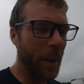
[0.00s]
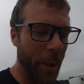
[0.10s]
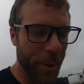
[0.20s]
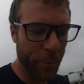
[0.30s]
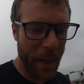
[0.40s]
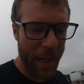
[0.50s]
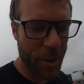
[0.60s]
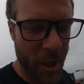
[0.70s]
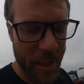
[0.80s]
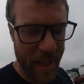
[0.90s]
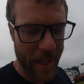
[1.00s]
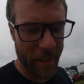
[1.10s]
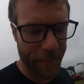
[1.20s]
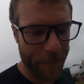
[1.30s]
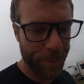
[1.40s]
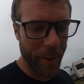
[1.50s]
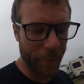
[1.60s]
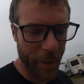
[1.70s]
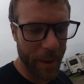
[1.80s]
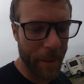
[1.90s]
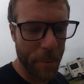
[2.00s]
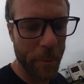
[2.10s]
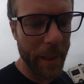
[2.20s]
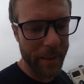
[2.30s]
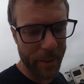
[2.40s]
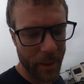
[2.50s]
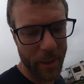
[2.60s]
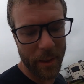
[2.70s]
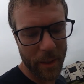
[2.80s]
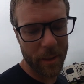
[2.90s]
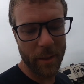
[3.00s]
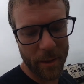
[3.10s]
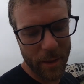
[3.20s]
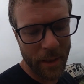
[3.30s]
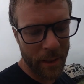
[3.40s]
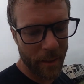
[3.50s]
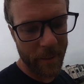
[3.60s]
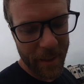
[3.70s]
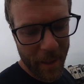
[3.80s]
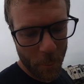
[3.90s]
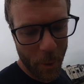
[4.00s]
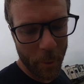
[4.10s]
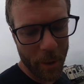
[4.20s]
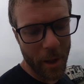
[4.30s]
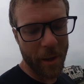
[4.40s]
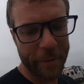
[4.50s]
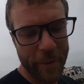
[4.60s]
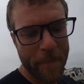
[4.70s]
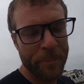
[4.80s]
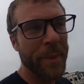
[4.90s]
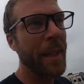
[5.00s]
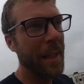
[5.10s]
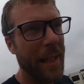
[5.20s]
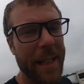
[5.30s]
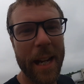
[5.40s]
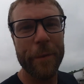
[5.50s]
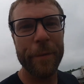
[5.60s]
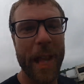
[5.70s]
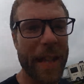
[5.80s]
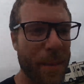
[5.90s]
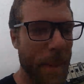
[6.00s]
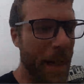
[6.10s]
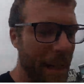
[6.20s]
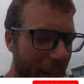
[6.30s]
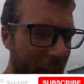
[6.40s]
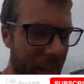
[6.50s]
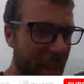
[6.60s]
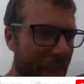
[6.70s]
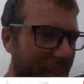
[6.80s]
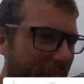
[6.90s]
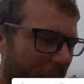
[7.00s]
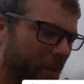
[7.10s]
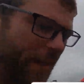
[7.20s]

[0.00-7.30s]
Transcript: while it was ratcheted down for a couple weeks and uh, uh, while we were off, it got a flat spot. And so